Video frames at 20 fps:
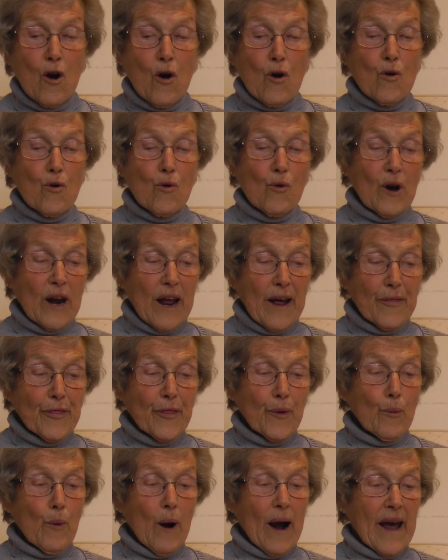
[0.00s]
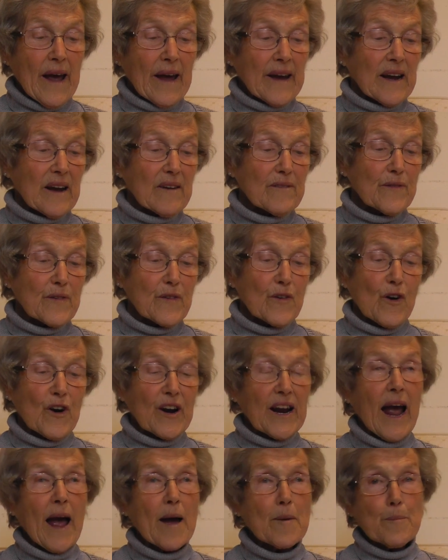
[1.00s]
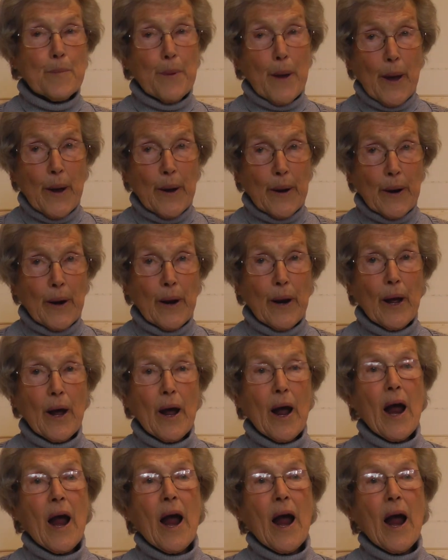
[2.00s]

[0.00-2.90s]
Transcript: who led the way for a campaign,